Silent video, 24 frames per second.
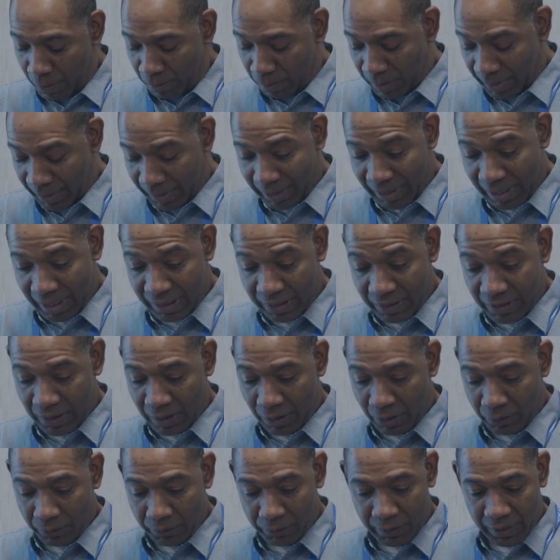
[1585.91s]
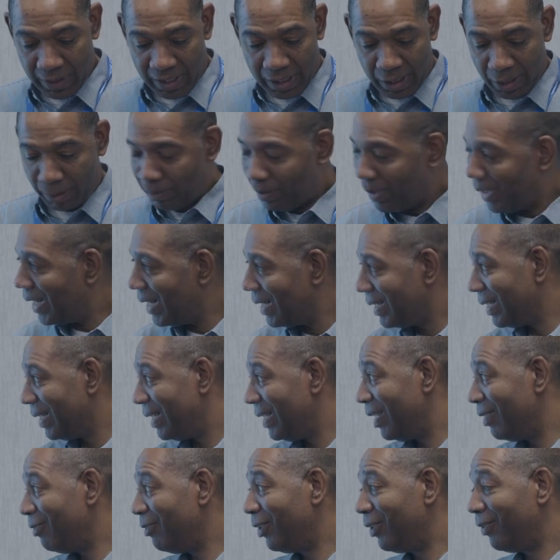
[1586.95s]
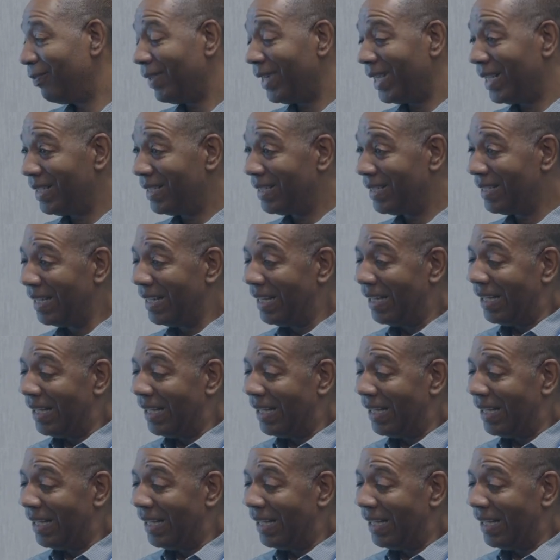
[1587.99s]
because those positivity rates